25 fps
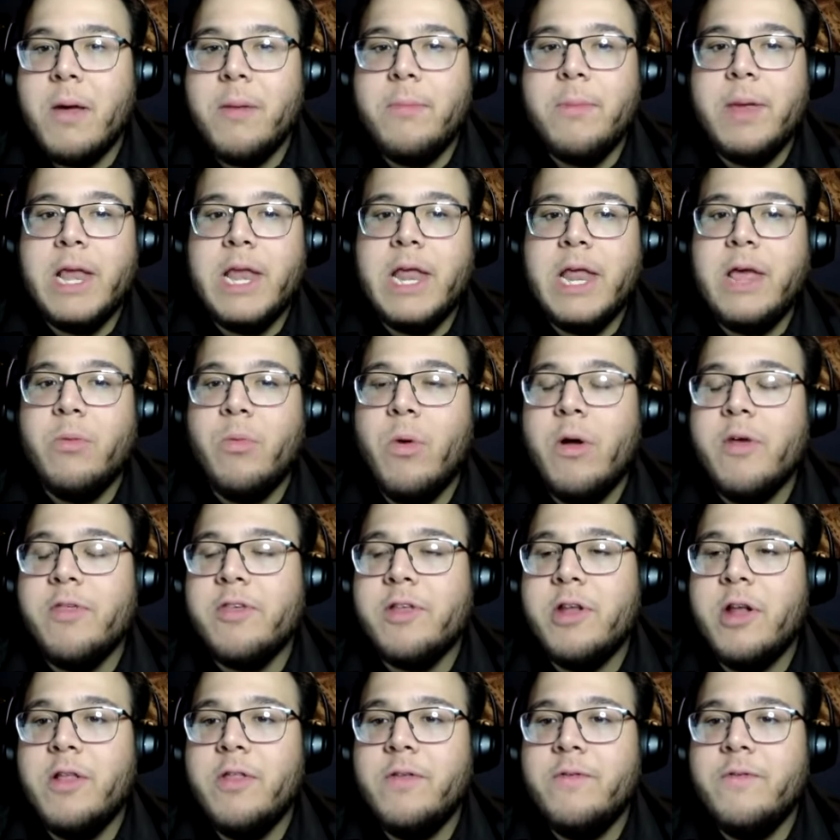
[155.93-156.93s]
I mean, he
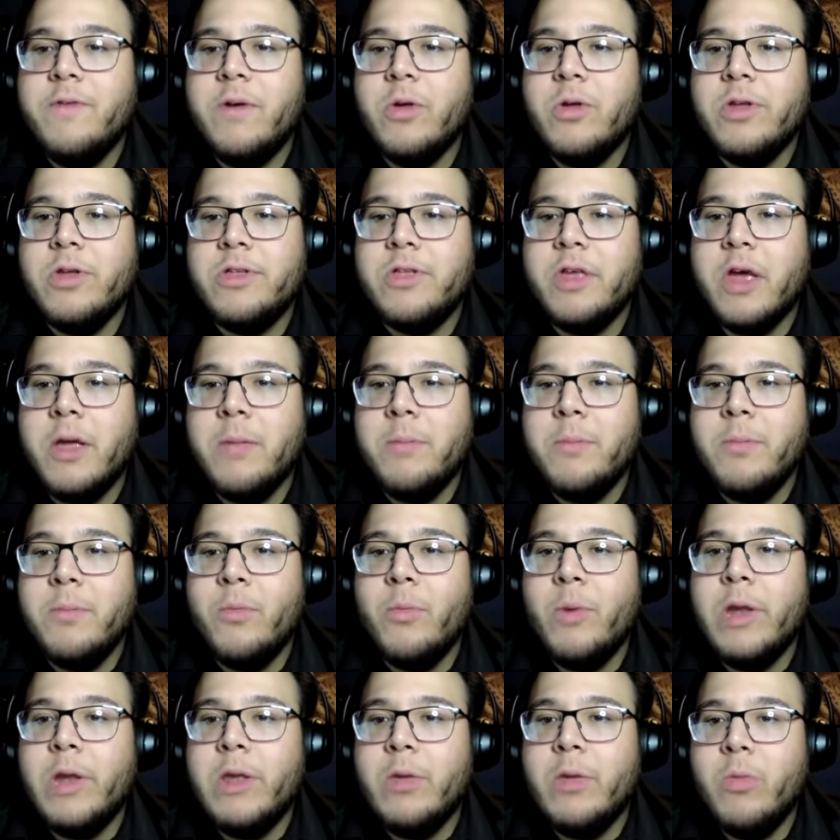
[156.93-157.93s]
wasn't on the field a ton,
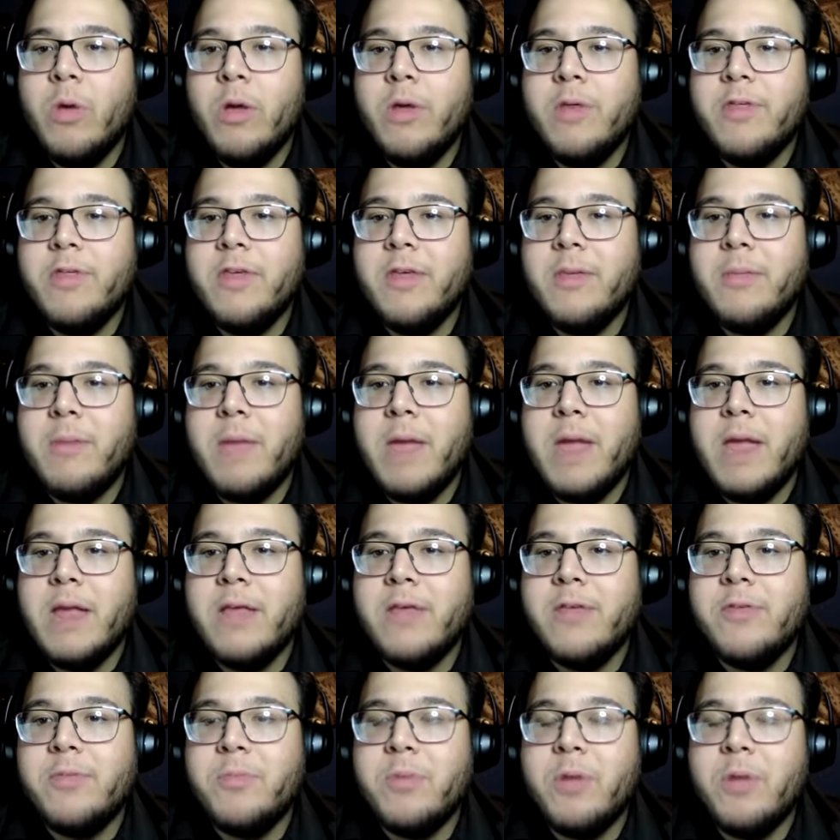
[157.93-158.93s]
but when he was, he made
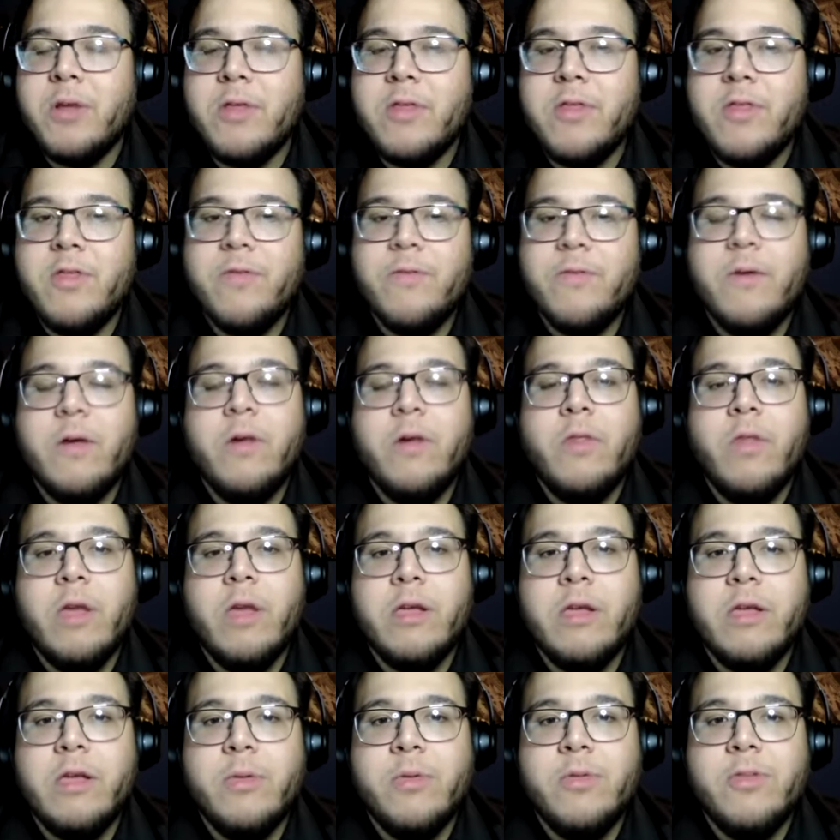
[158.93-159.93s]
his presence felt,
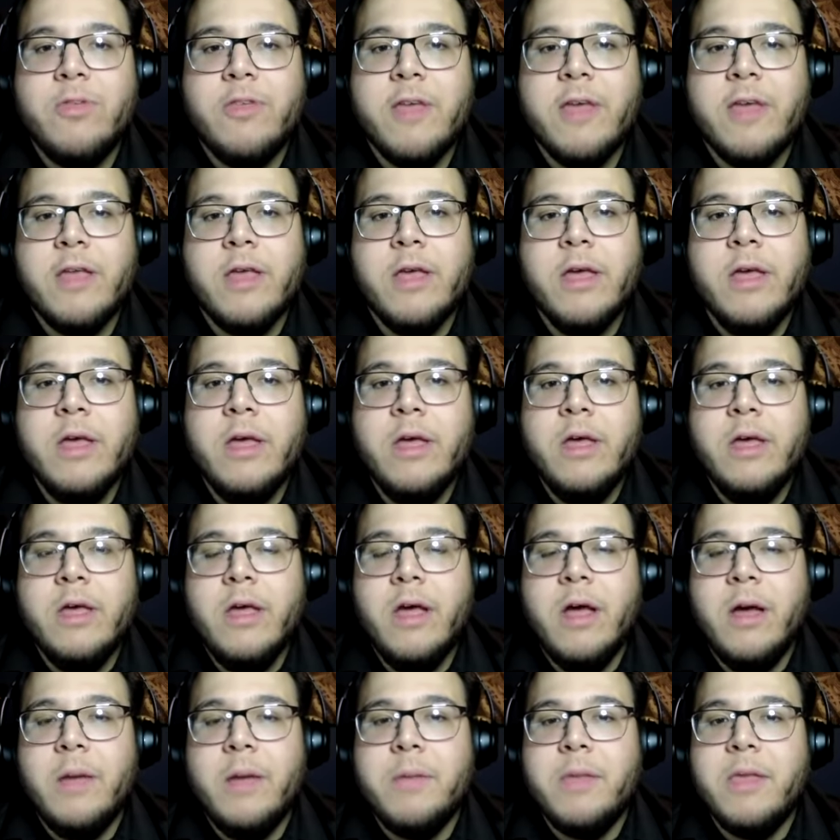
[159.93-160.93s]
like you said.
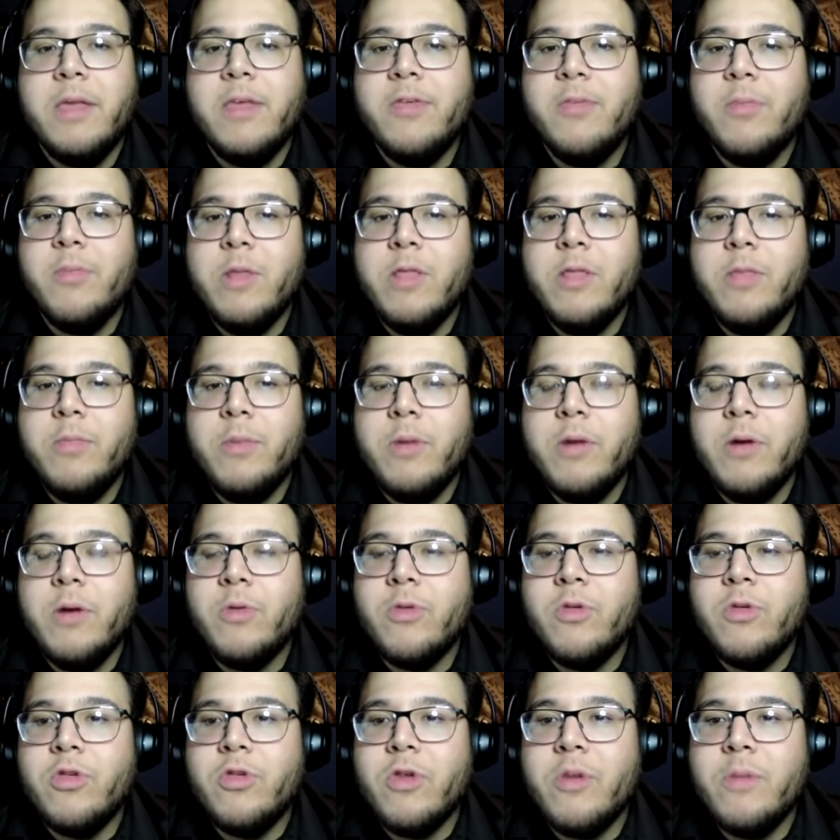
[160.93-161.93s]
He's one of the
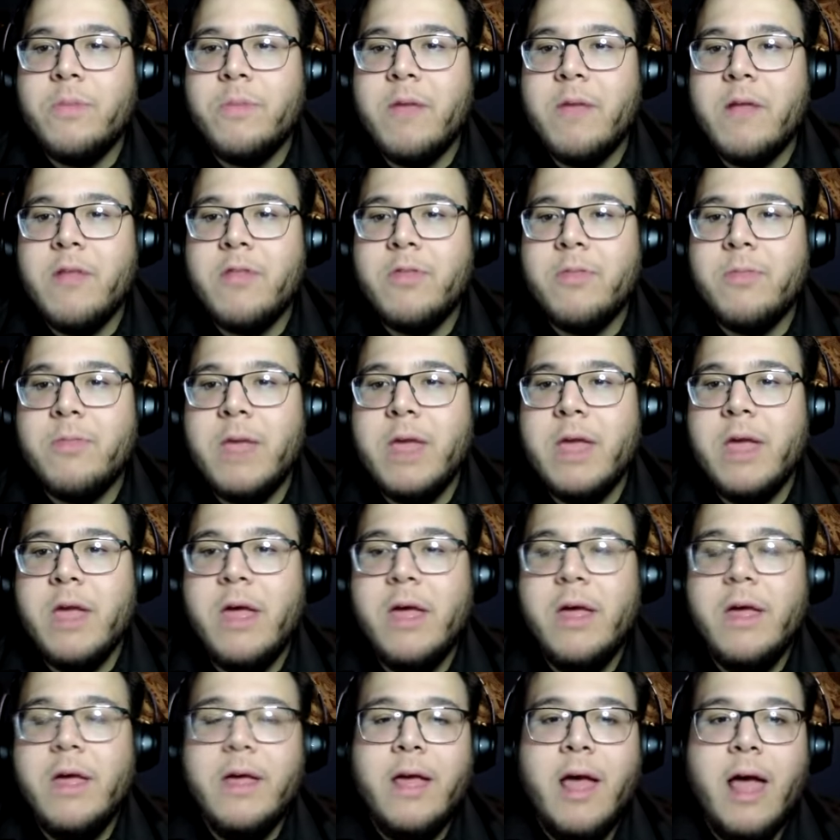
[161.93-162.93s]
players who jumped out to me.
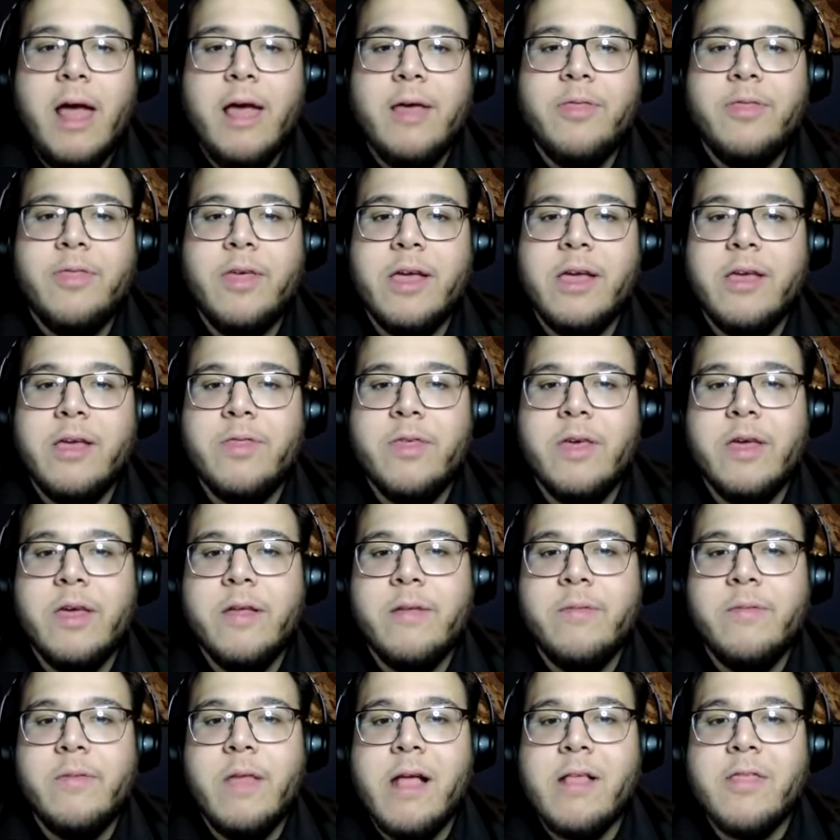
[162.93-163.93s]
I think
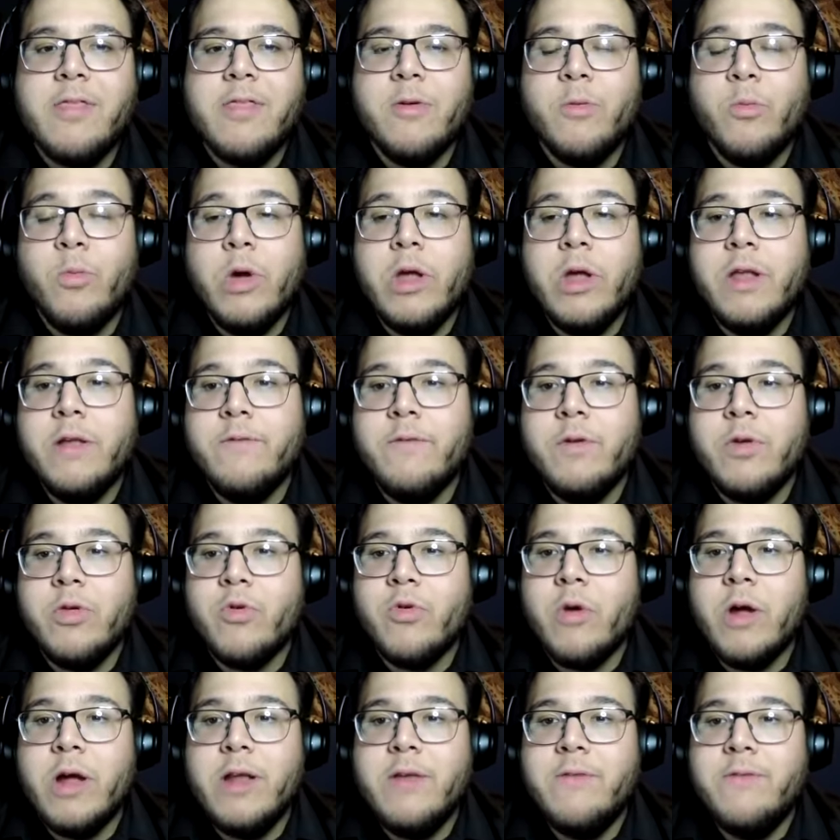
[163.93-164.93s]
that that's a win of a
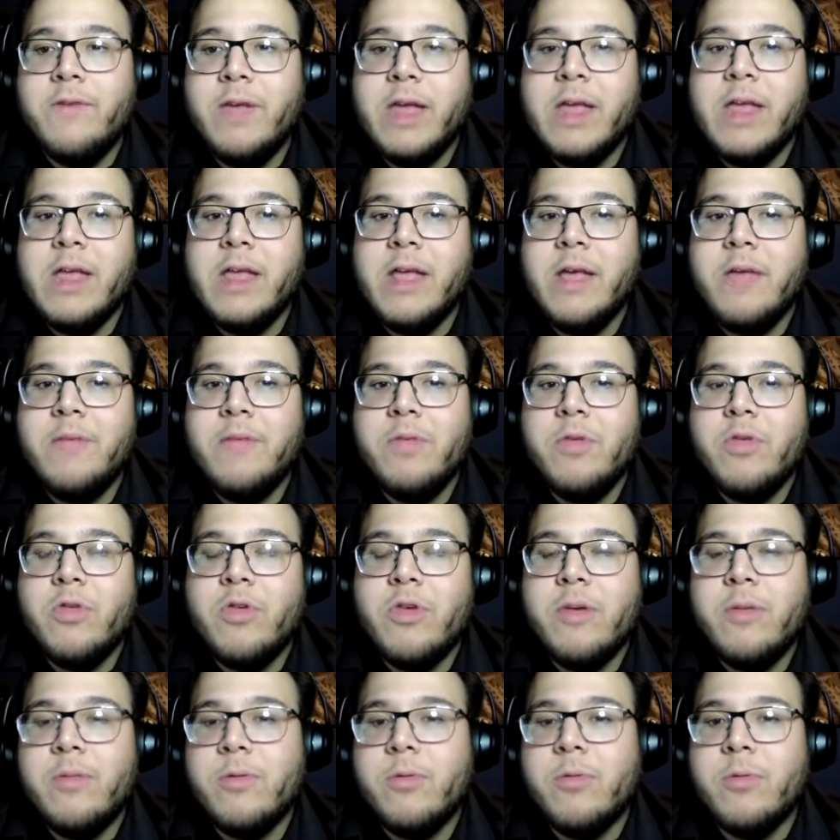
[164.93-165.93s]
trade if he can give the
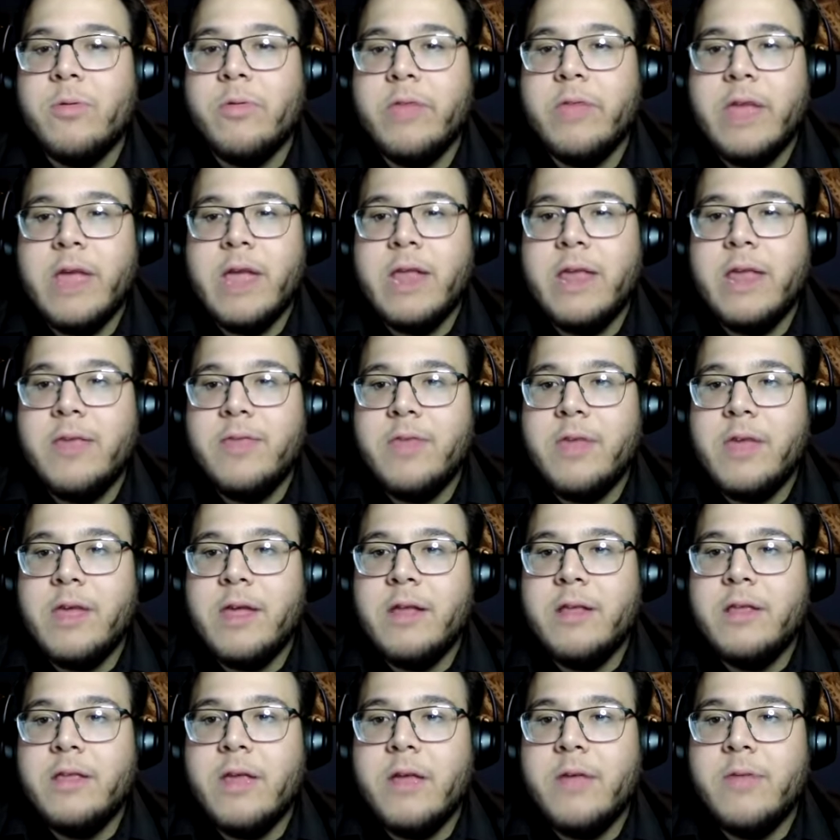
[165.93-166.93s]
Chiefs really
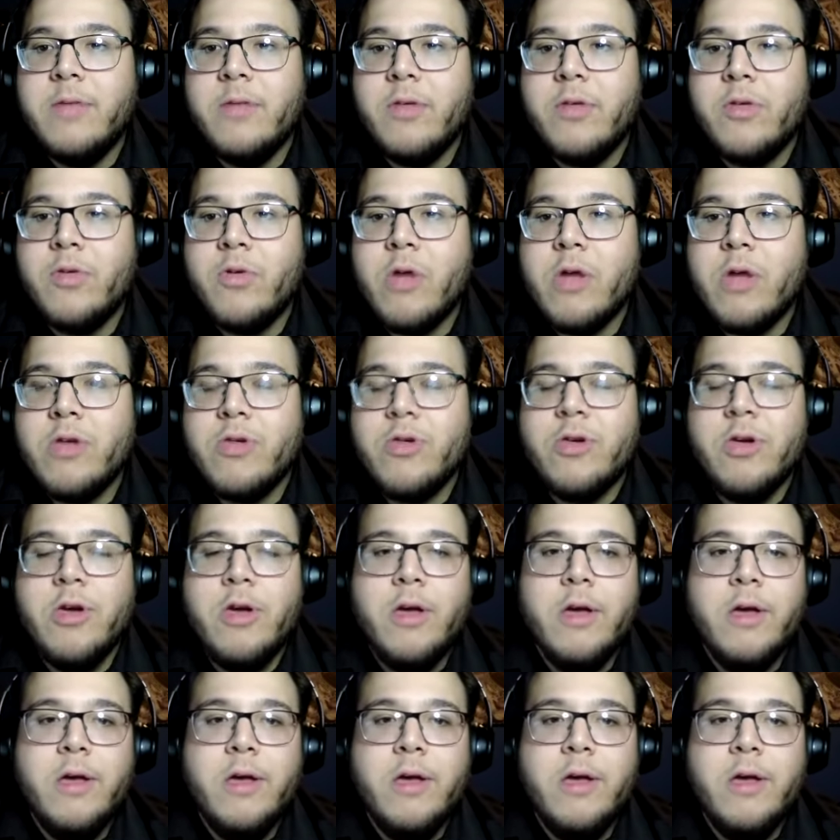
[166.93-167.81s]
anything down the stretch.